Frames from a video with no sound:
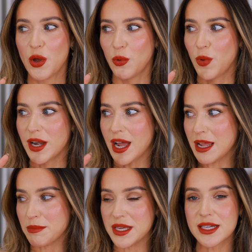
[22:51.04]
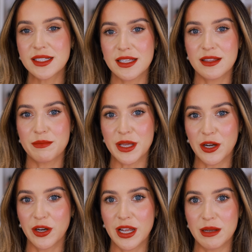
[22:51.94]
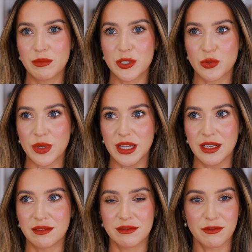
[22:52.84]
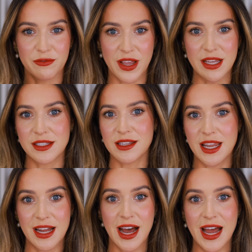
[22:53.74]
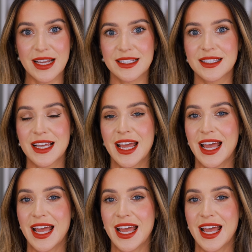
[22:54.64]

when I peeked in the mirror in between face and eyes,